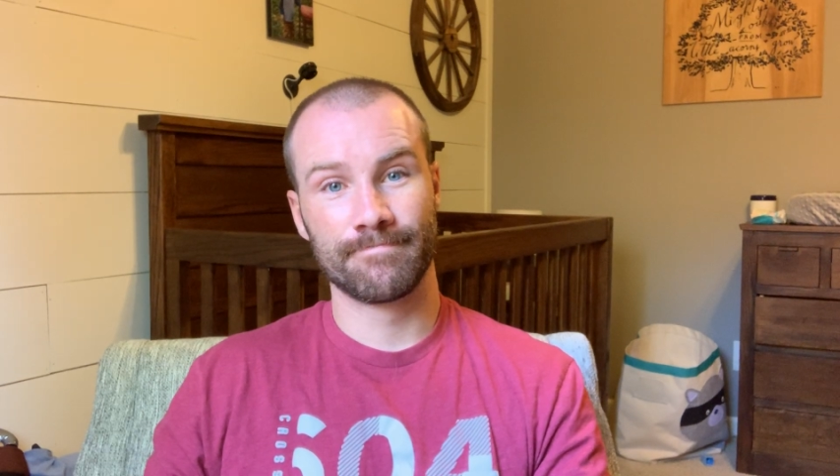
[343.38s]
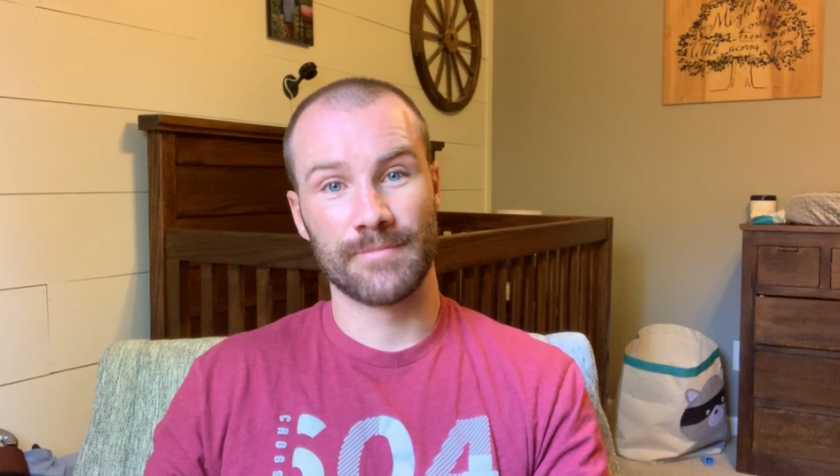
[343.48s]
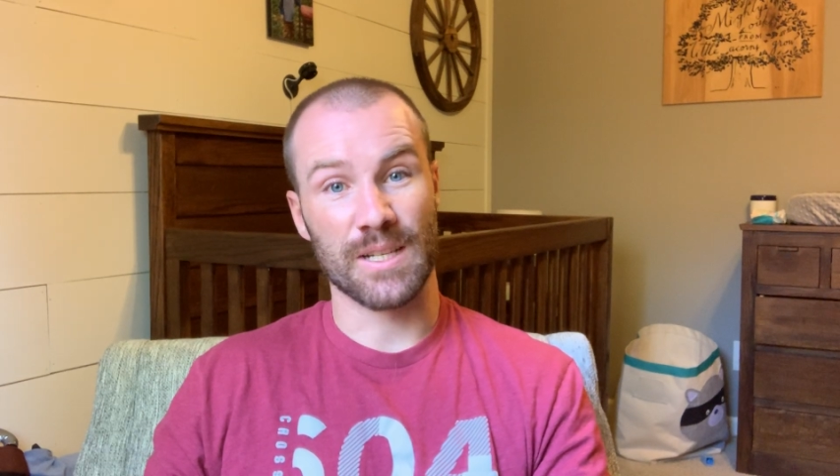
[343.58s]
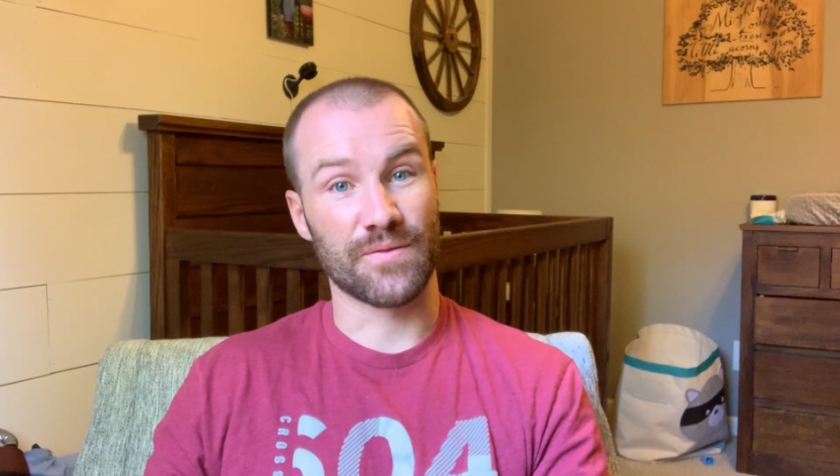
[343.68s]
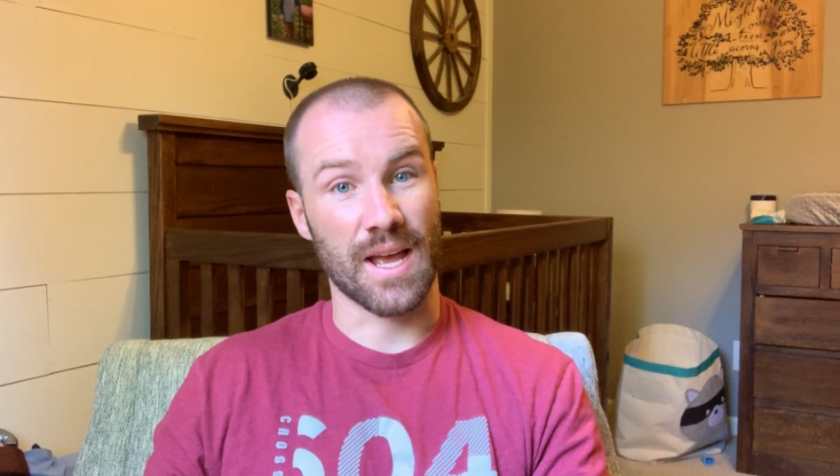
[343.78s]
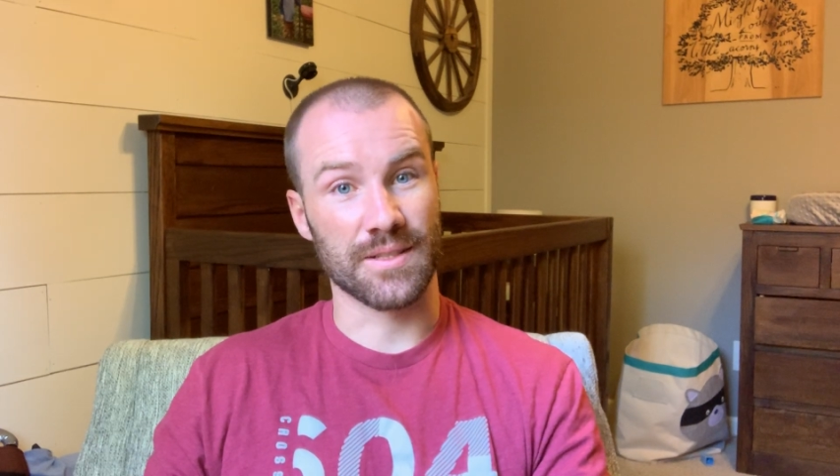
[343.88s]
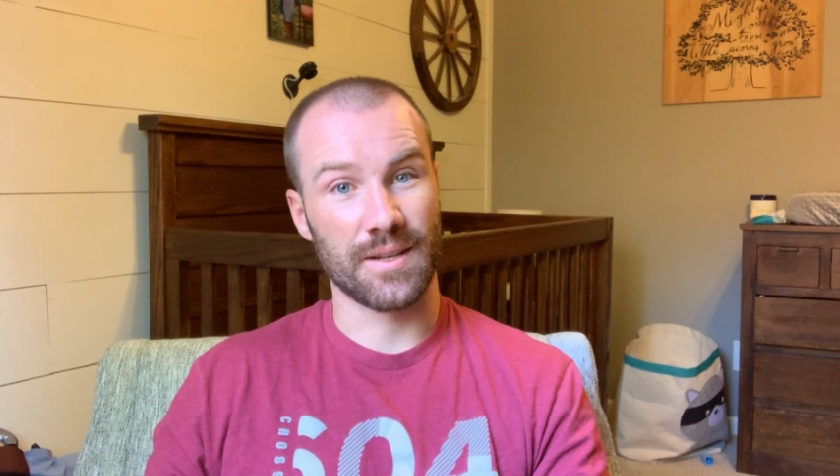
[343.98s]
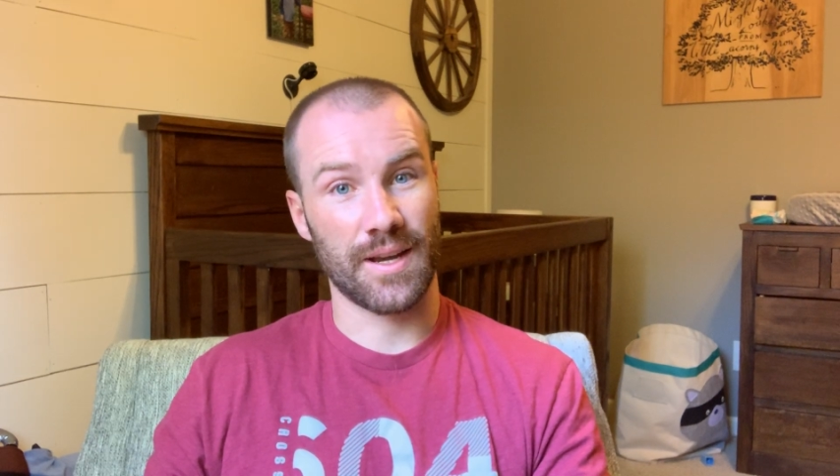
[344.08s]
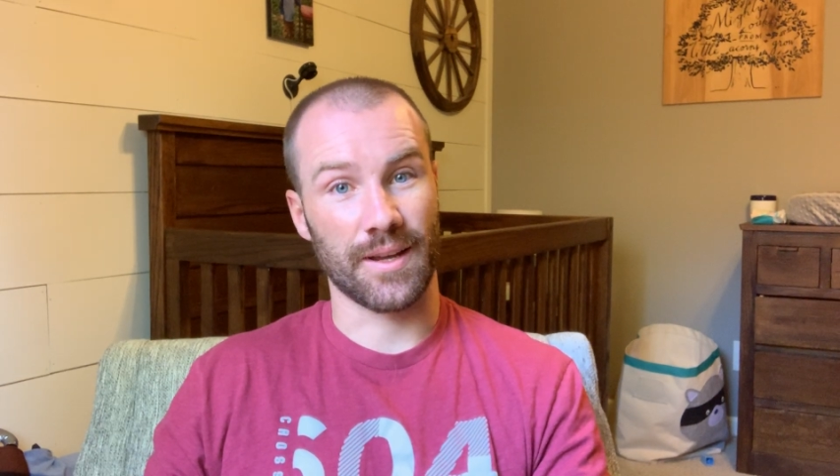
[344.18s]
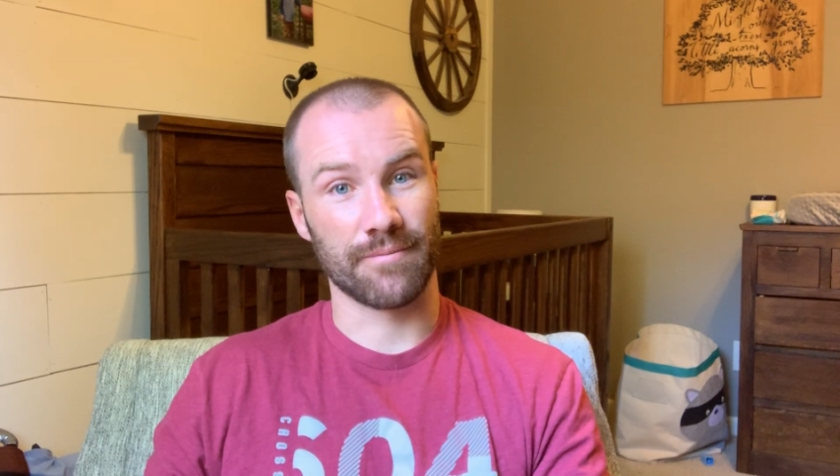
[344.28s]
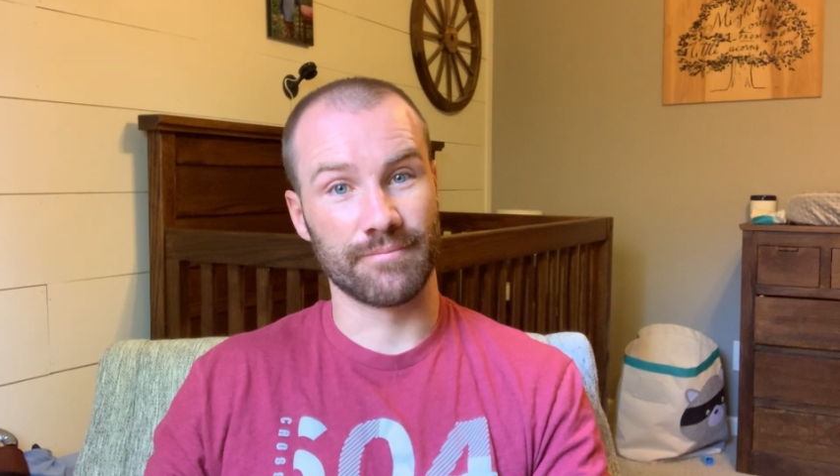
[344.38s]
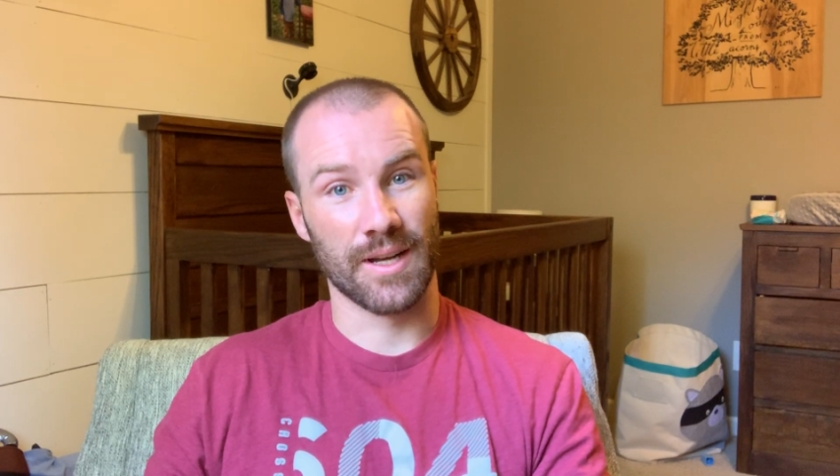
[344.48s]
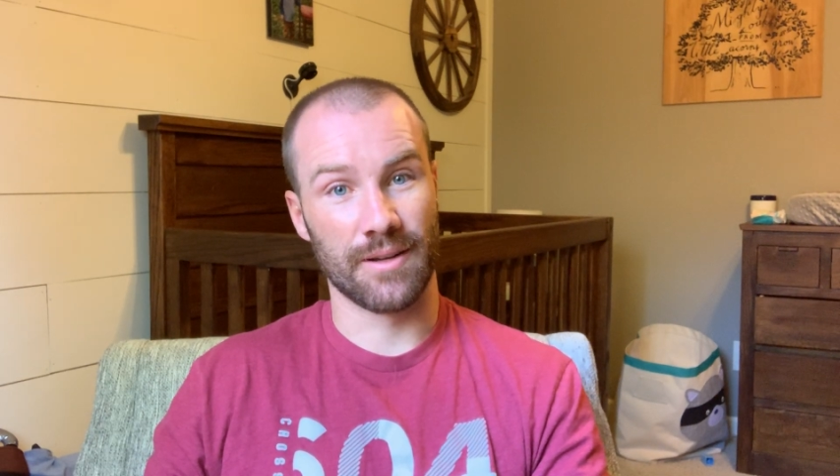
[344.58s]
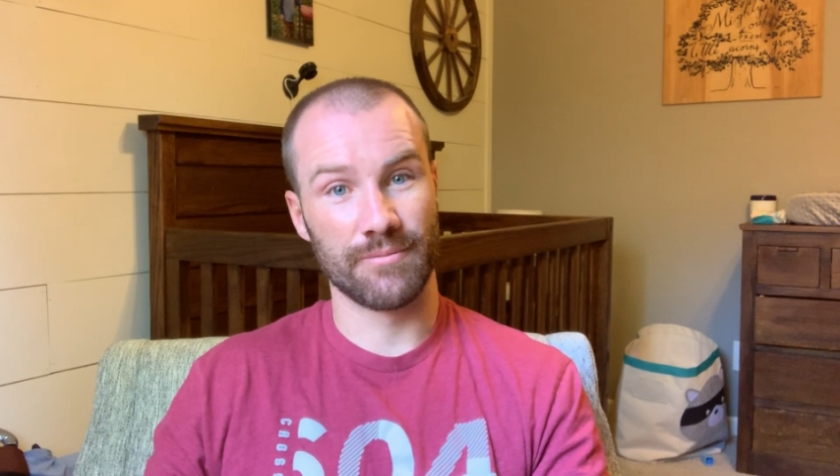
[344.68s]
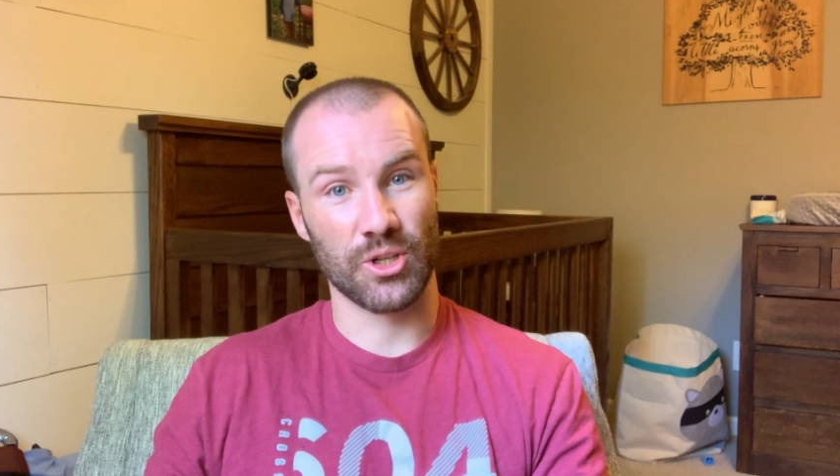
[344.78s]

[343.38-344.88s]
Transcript: That's fascinating, huh?